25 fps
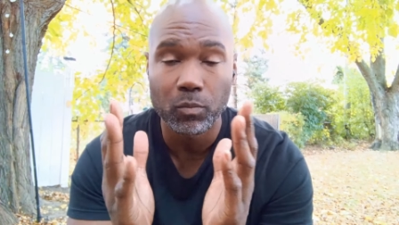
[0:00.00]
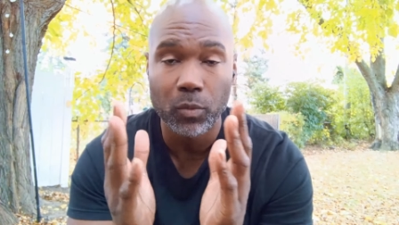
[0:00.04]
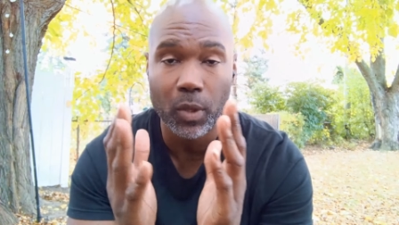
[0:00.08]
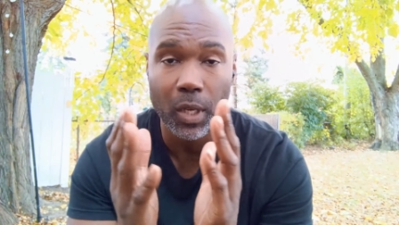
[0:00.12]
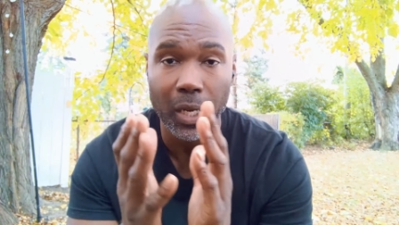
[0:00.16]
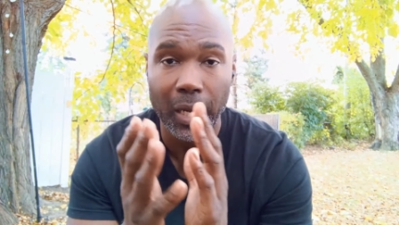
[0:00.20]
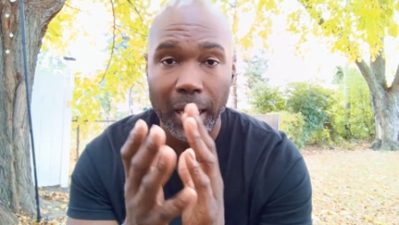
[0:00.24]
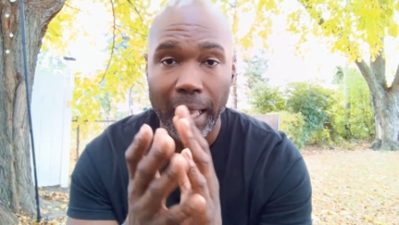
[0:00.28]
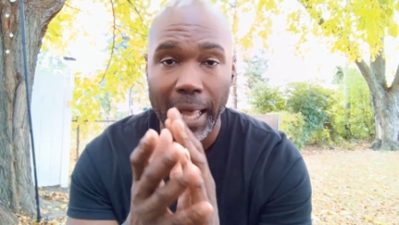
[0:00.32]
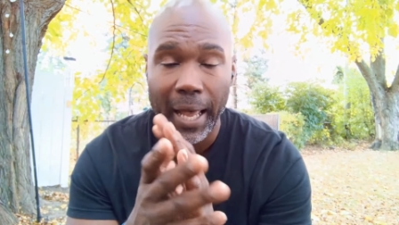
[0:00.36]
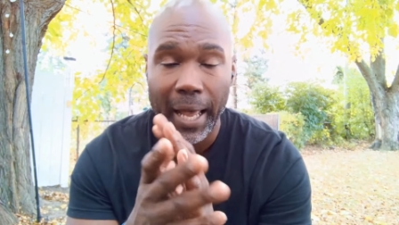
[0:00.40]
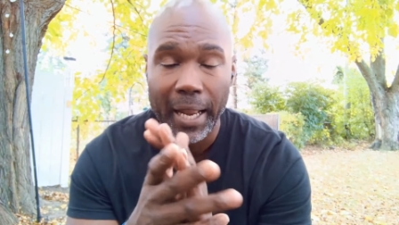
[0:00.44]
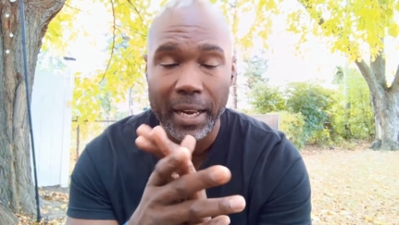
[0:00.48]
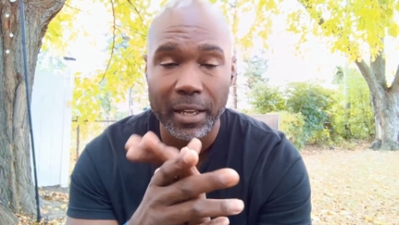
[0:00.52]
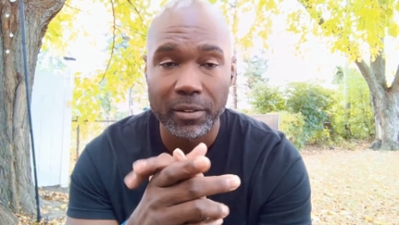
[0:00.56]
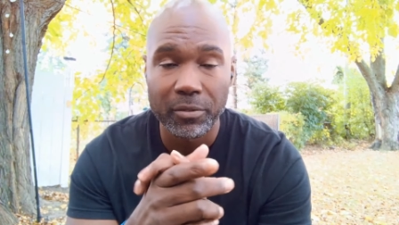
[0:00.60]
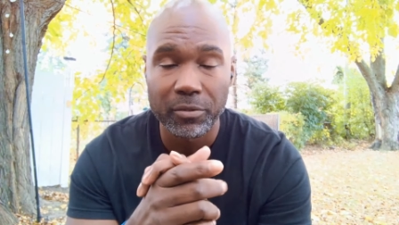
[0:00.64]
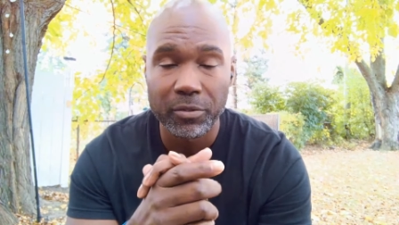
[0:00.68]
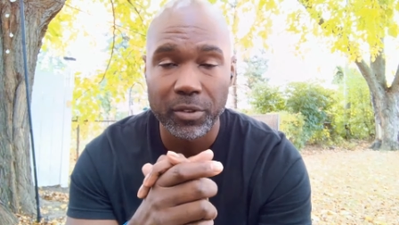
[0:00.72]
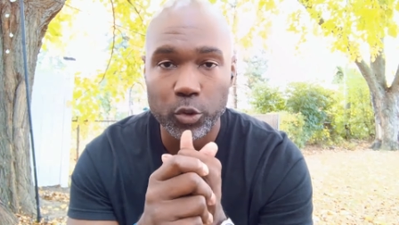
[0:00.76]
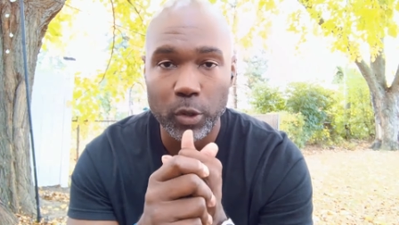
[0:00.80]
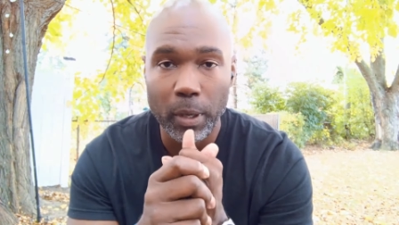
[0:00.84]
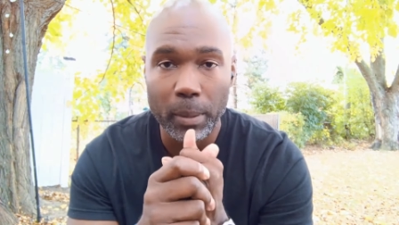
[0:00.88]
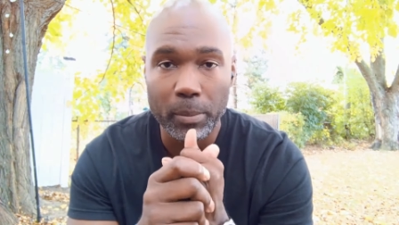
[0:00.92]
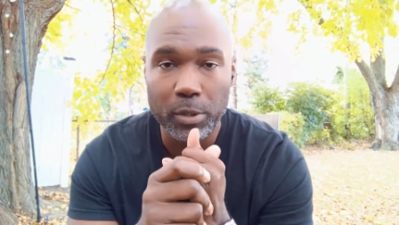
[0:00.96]
a lot
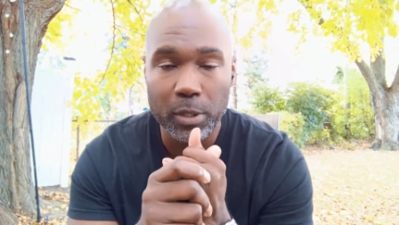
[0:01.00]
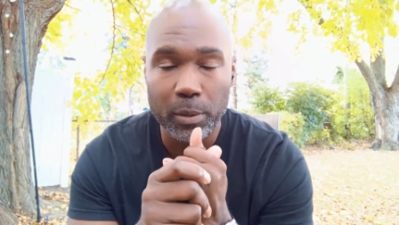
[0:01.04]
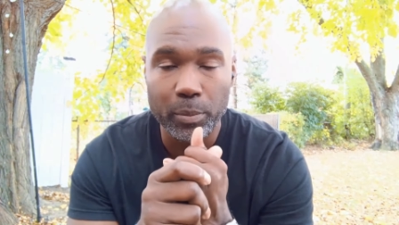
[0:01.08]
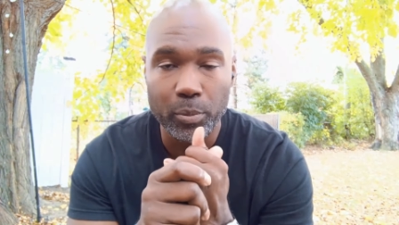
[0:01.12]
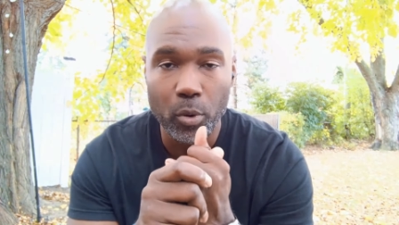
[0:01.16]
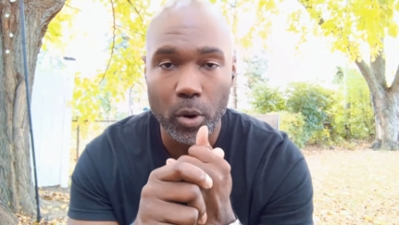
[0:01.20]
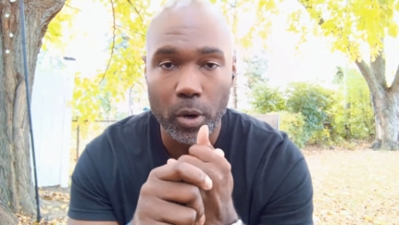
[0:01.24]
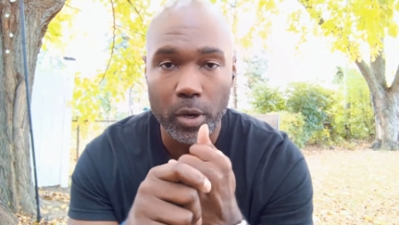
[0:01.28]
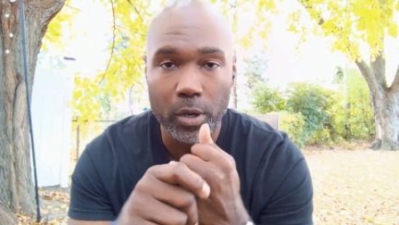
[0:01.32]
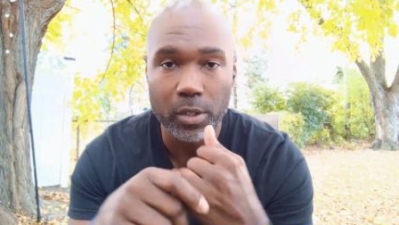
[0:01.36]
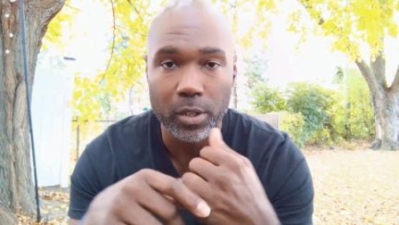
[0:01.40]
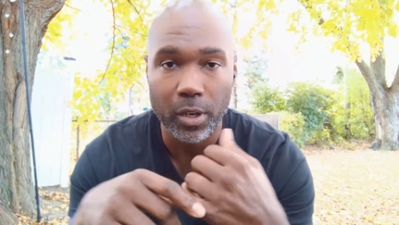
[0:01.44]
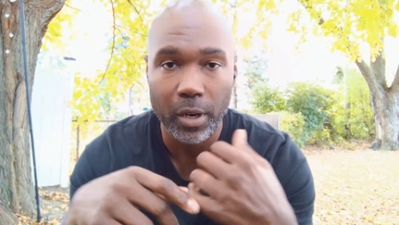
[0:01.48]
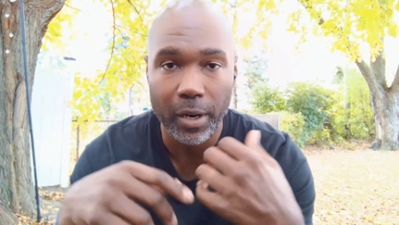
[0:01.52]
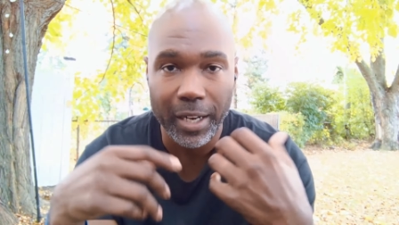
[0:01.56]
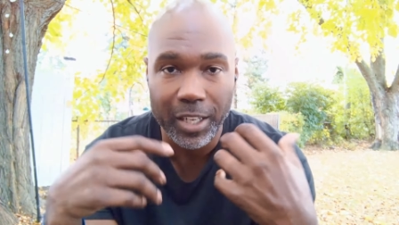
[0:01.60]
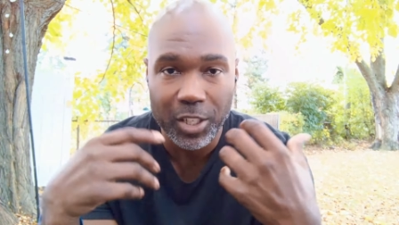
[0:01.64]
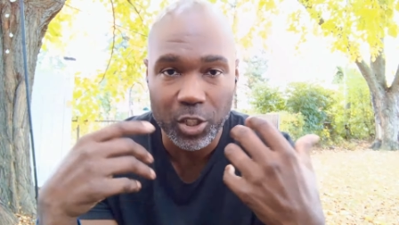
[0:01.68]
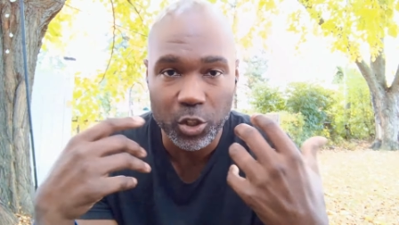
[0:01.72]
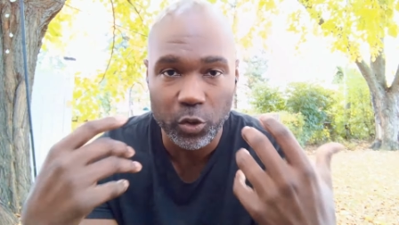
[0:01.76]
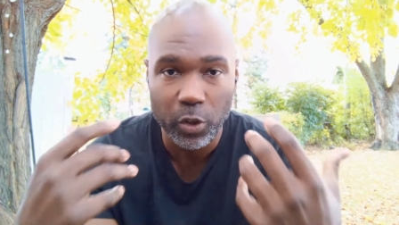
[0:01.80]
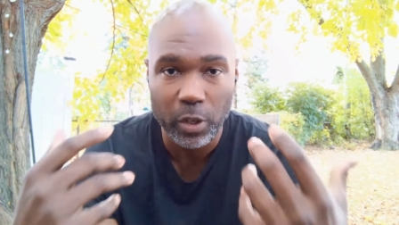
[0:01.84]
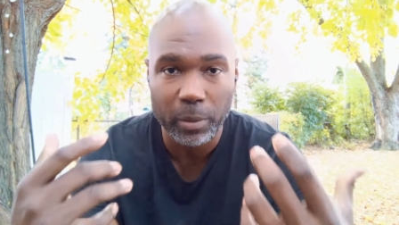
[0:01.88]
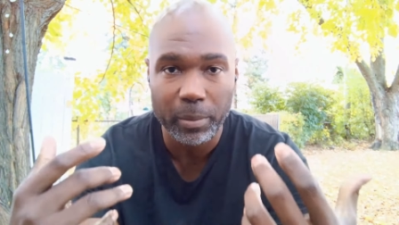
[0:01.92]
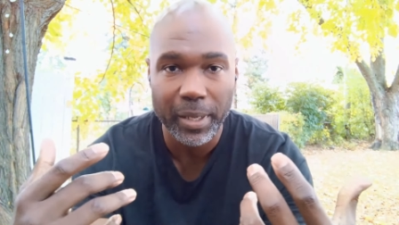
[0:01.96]
of Trump supporters are
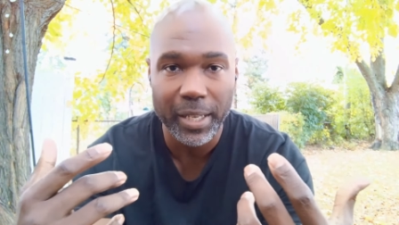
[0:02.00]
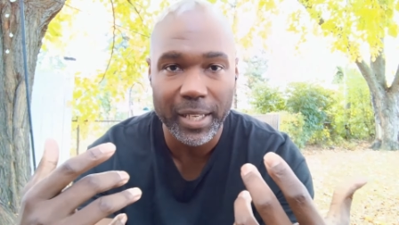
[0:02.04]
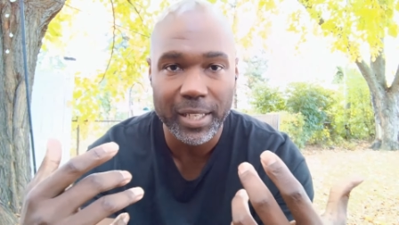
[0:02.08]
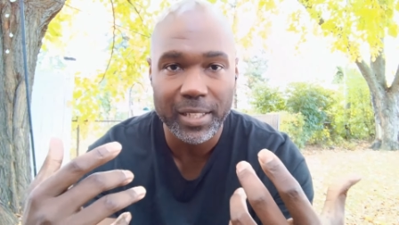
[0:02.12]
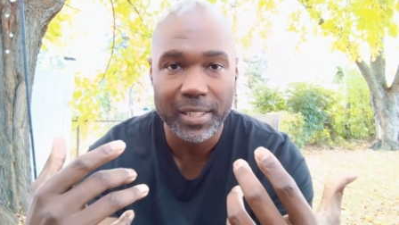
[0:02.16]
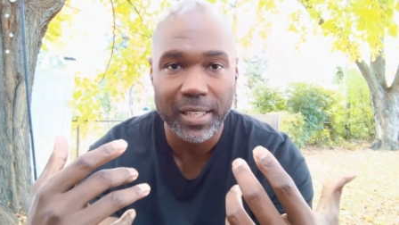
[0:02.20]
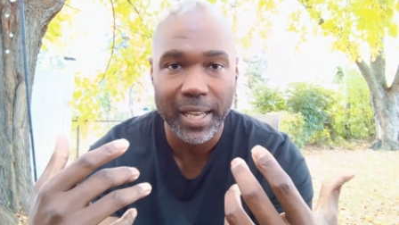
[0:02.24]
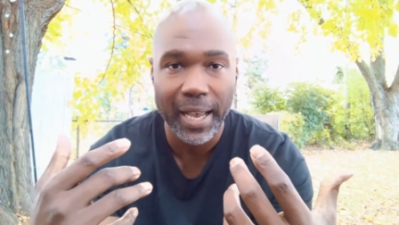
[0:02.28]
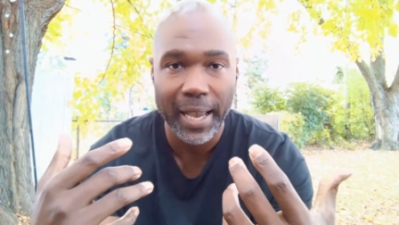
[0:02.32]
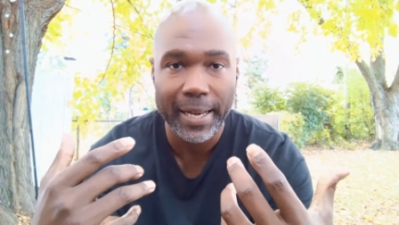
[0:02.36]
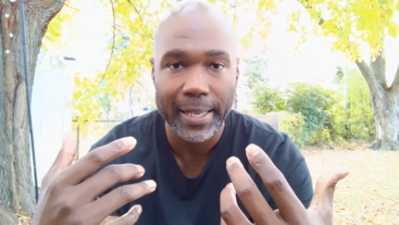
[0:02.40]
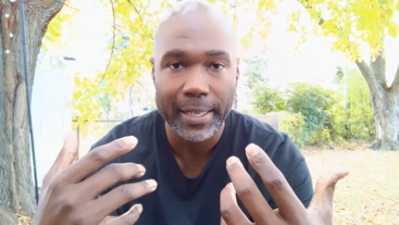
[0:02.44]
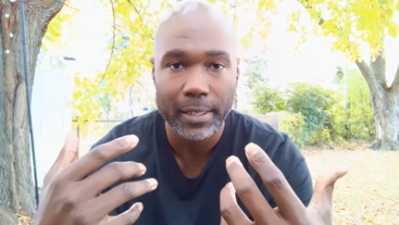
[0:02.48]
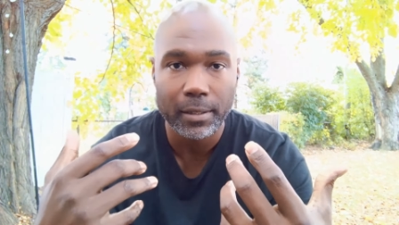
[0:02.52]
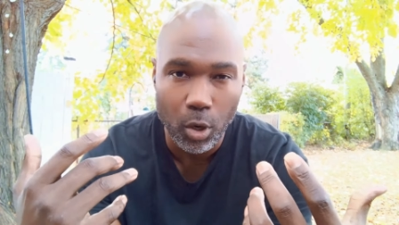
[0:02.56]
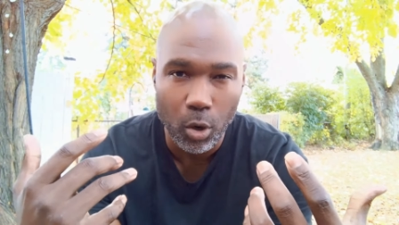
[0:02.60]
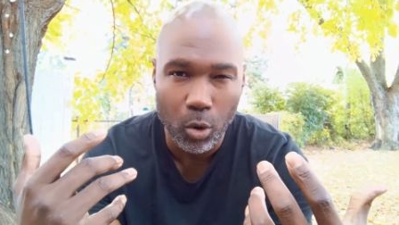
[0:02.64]
extremely excited.